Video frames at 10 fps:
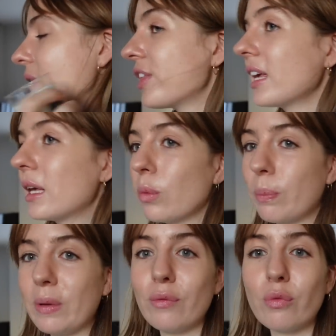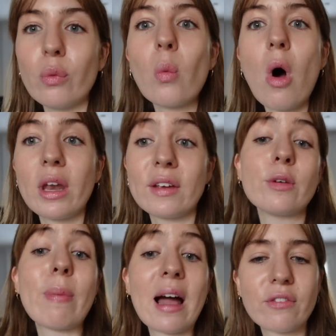I think it would be one, if
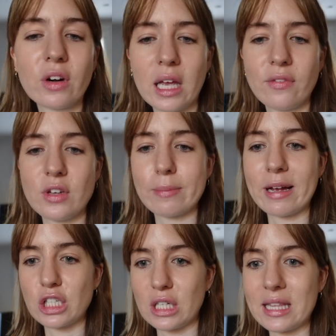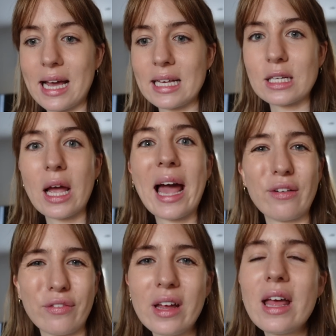you're buying for a gift especially, that is kind
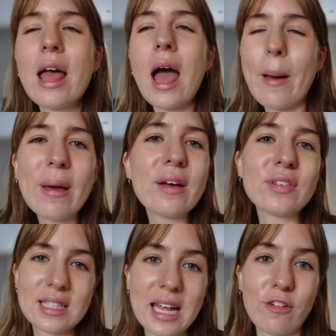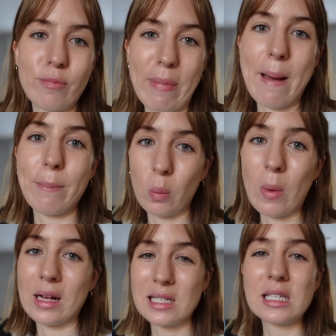of a bit of a safe bet, but
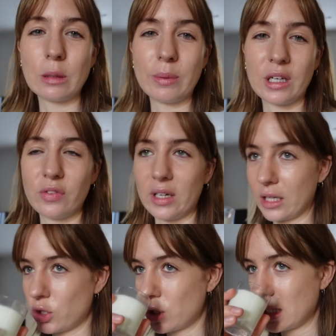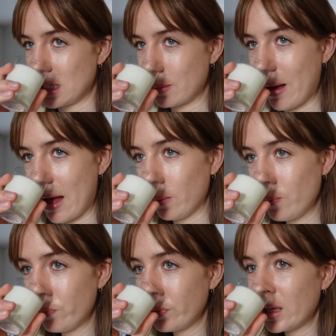while still being a really interesting smell.
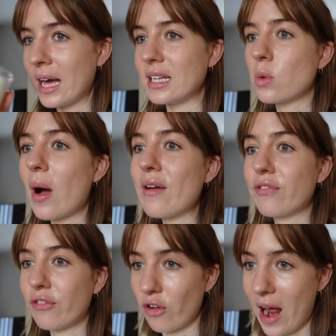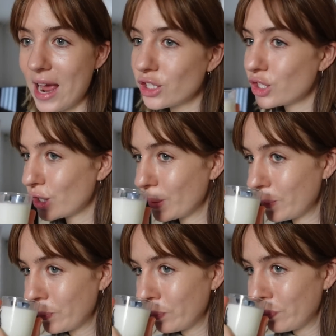And it's quite fresh.